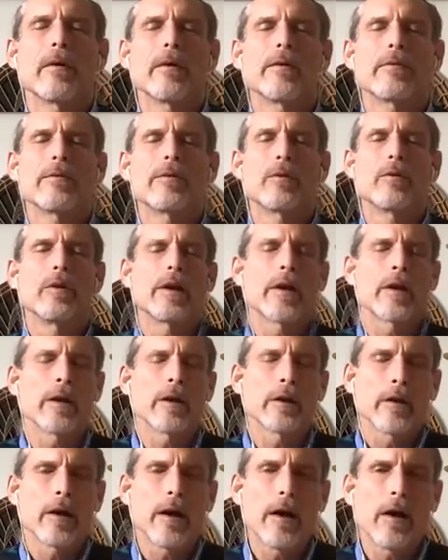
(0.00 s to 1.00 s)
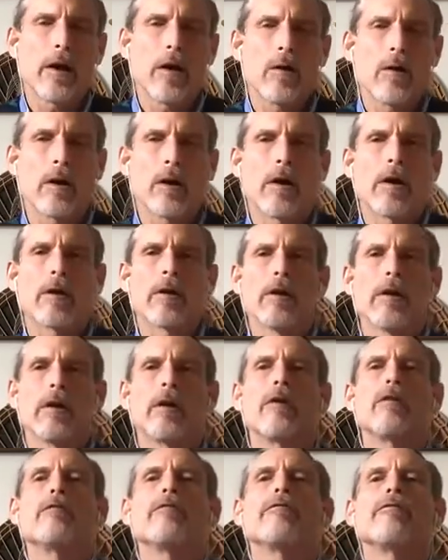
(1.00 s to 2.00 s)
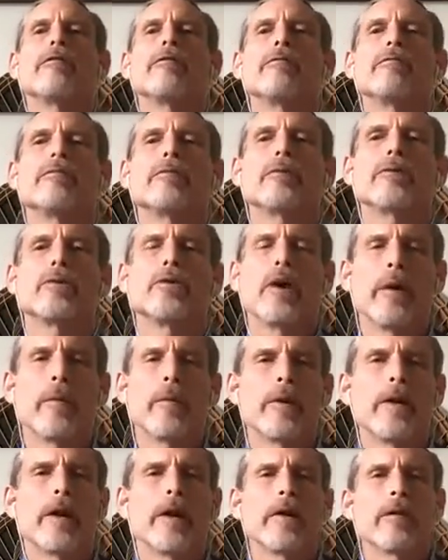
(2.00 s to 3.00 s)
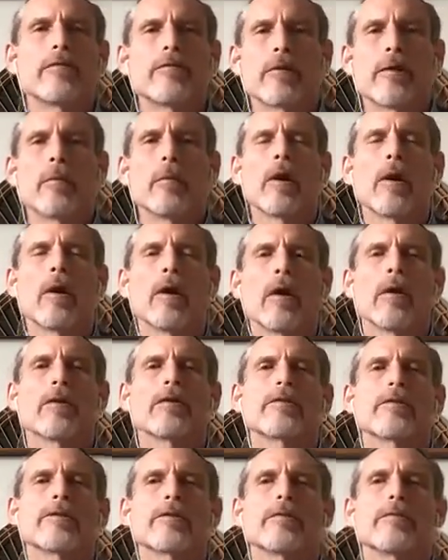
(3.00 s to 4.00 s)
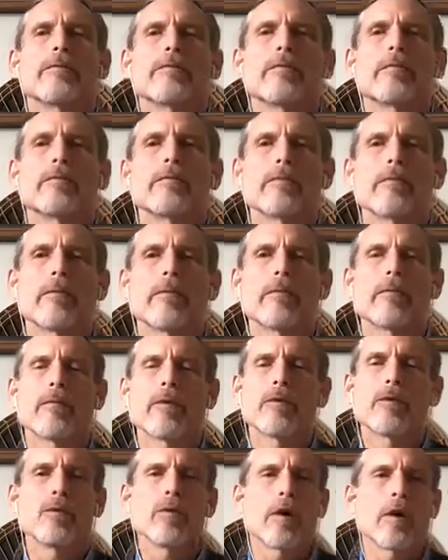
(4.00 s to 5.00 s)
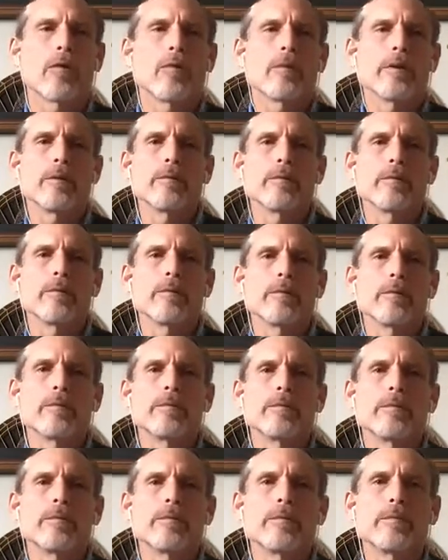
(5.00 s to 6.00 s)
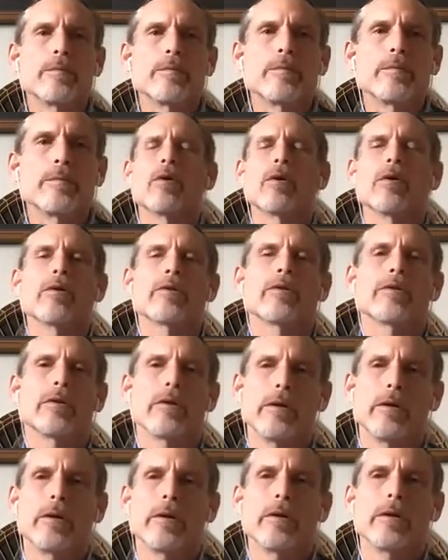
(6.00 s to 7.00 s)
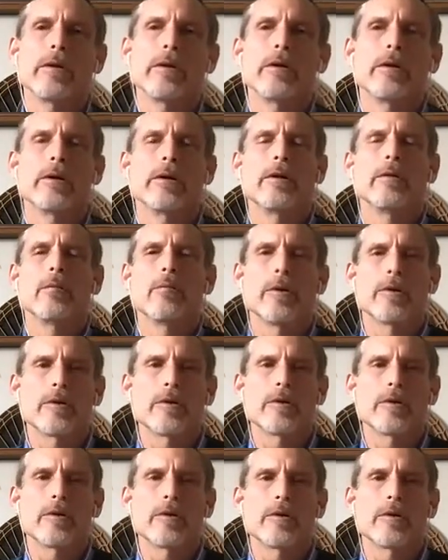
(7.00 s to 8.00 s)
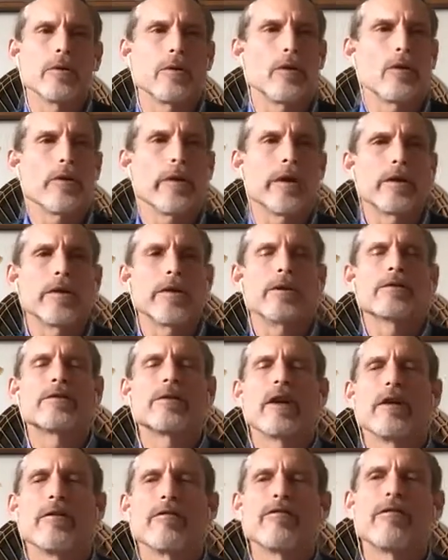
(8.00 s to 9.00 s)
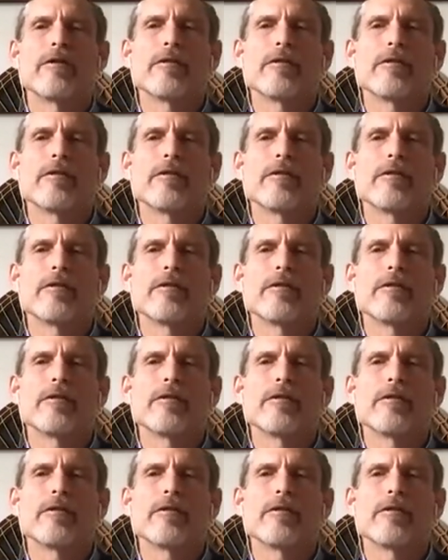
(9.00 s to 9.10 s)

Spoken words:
So we can allow our love to emanate from our heart through our rib out into the world, but to know that it is safe.